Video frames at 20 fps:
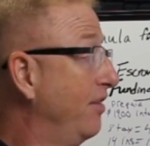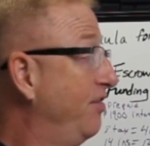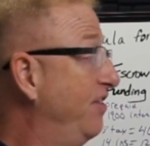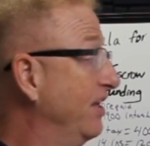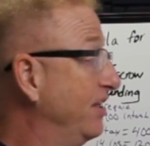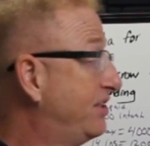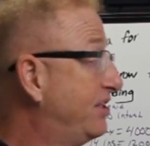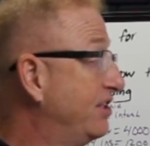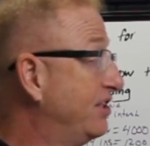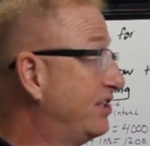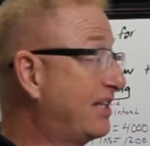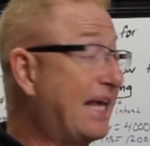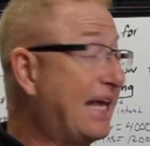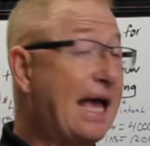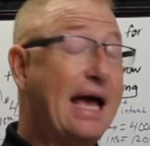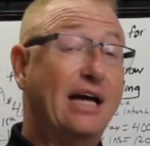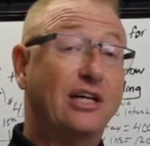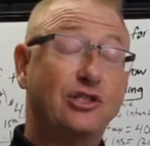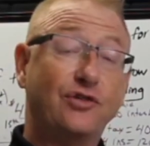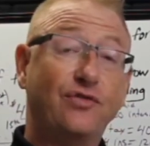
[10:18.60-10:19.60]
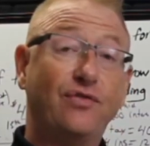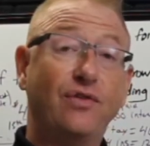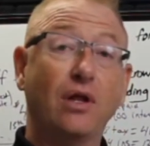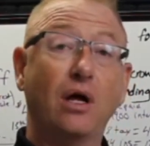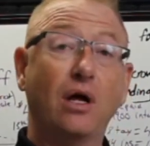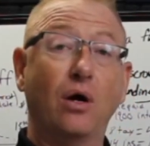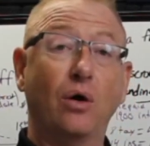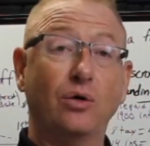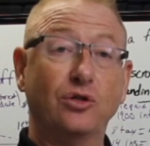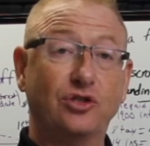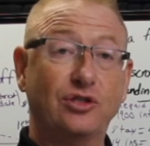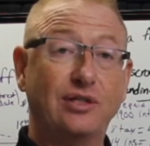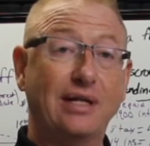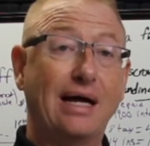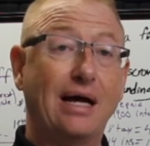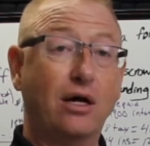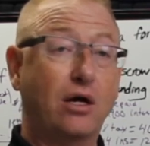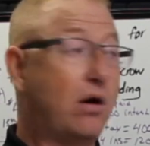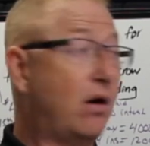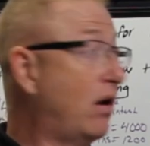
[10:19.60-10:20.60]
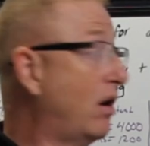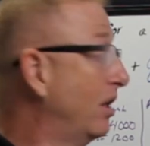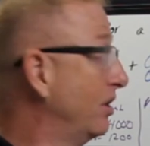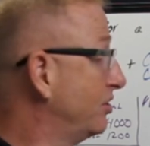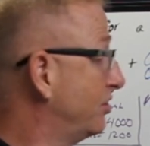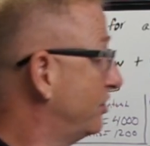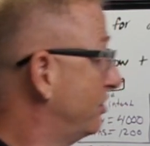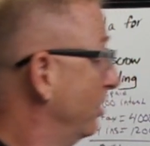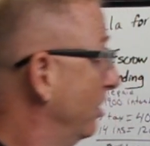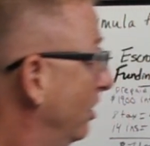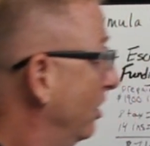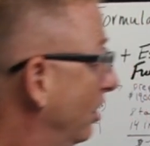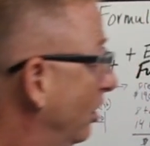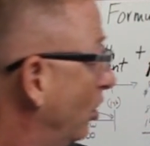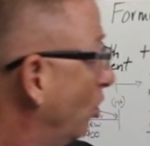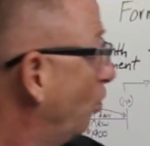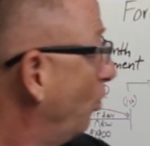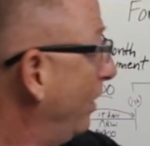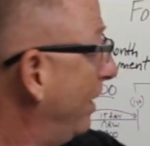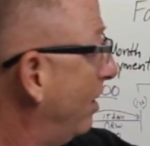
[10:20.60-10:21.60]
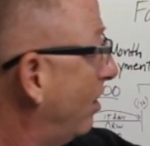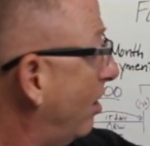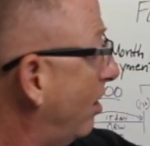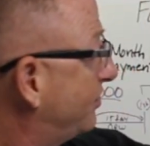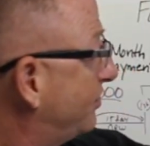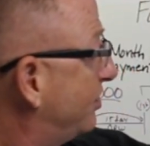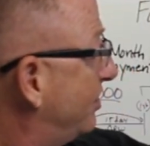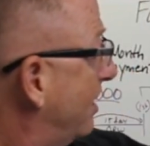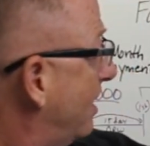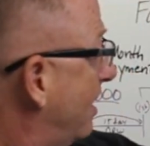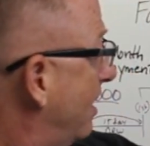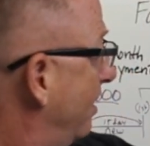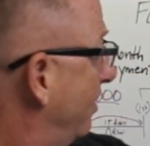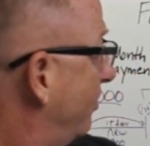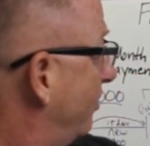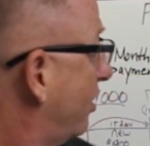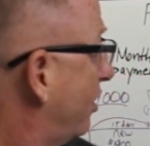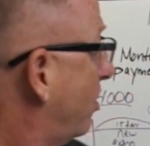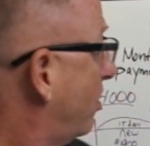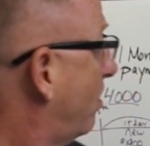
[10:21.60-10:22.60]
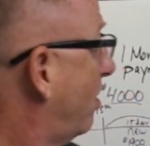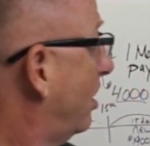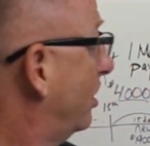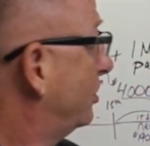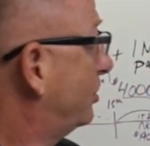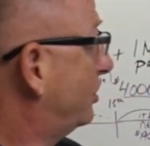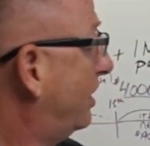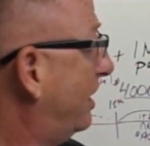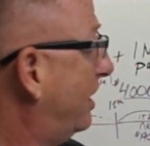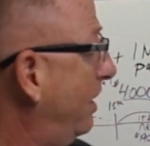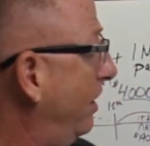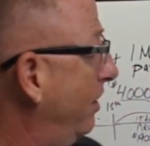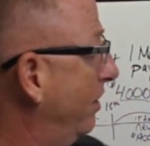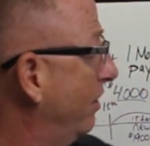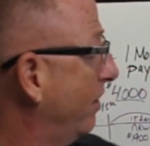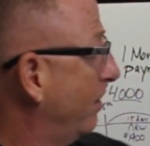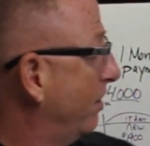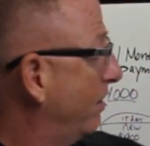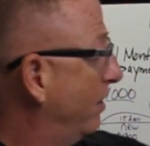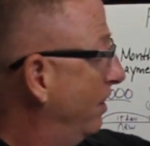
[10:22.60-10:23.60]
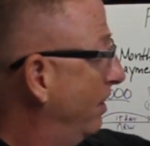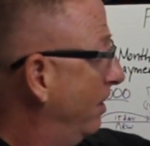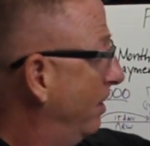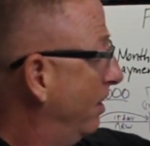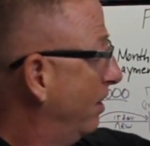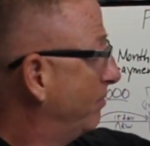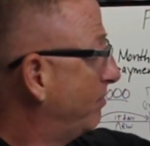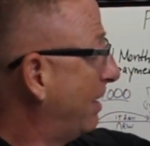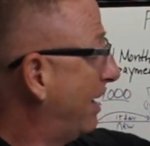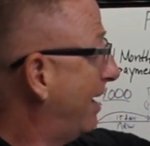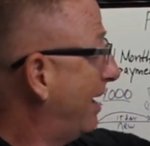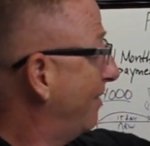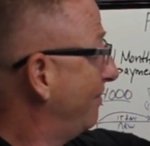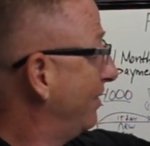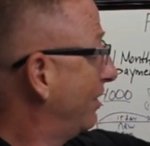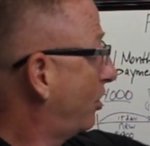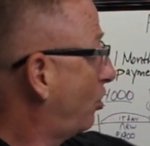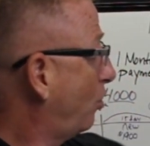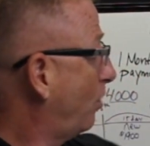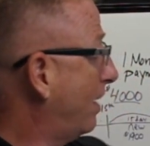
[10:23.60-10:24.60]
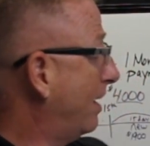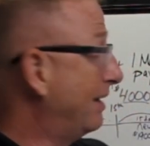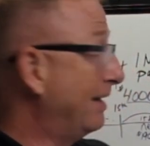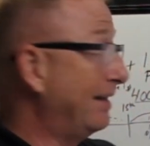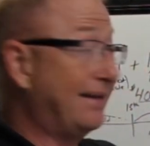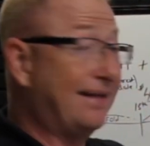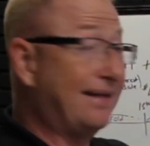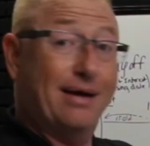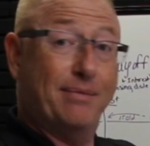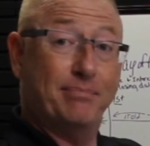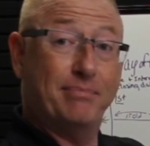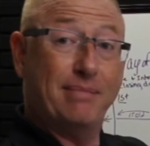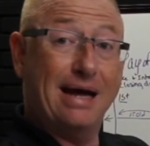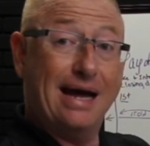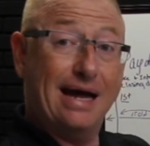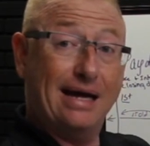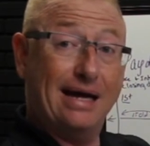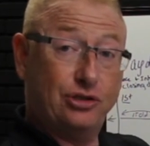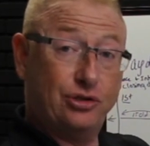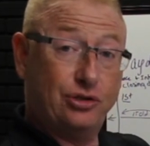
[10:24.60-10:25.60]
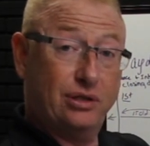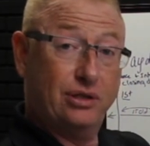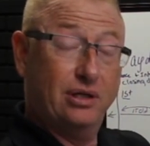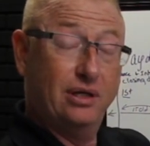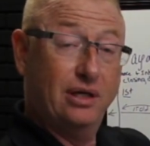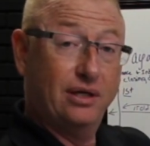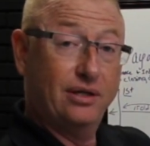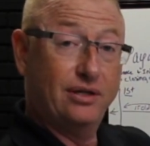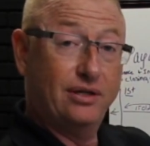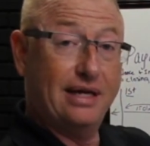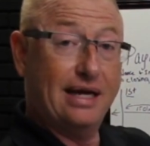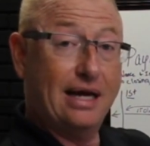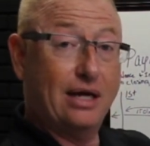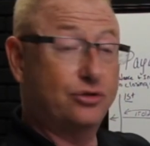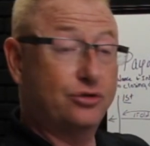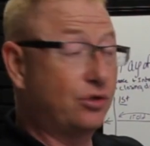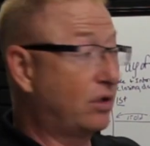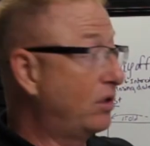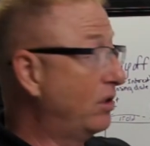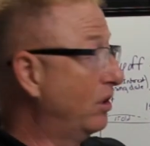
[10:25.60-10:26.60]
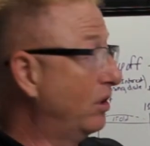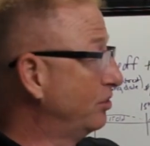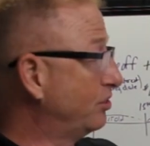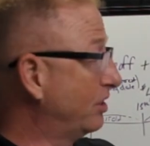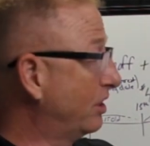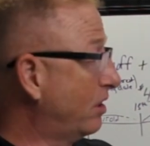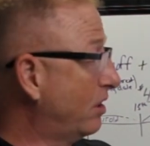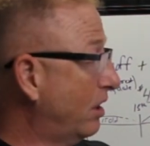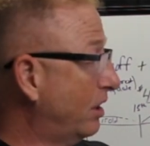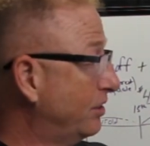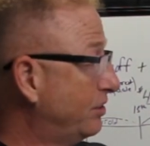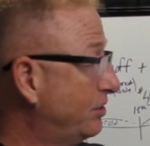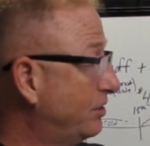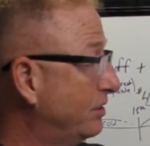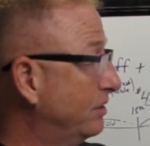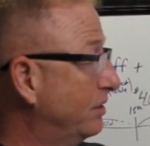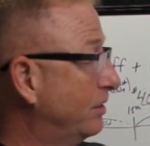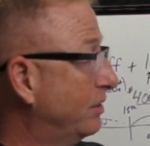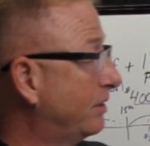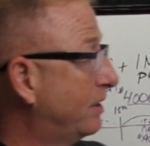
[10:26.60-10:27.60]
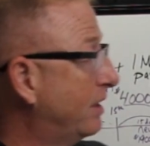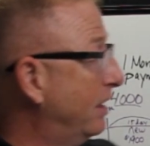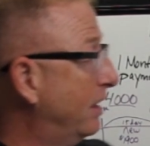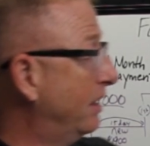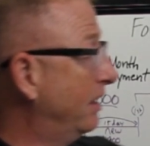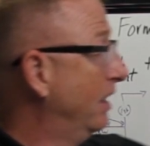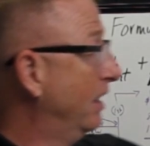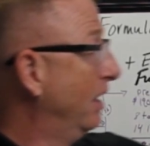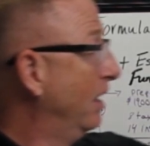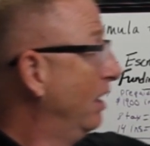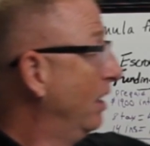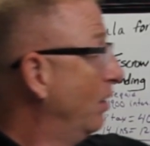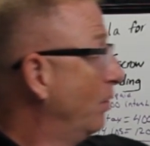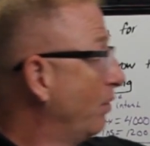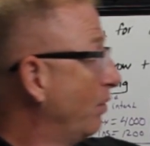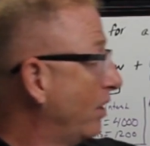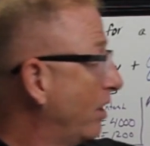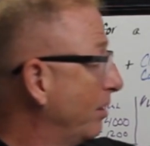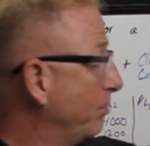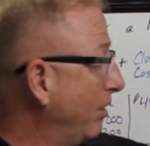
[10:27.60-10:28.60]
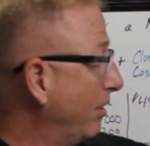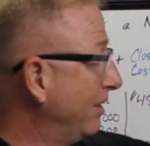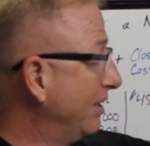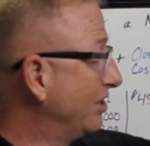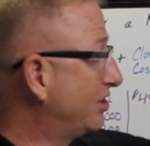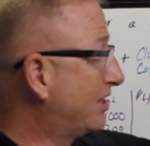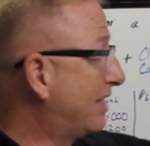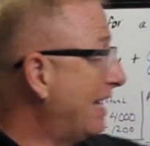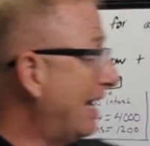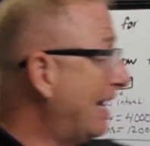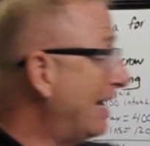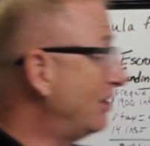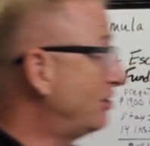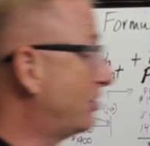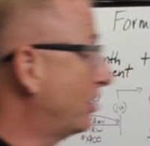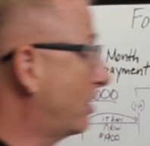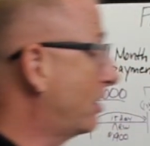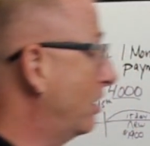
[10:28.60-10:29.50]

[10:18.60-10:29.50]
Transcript: This is cash flow. It's not cost. We offset the cost here by having a credit that matched the actual closing cost. Okay, we're going to bring this cash to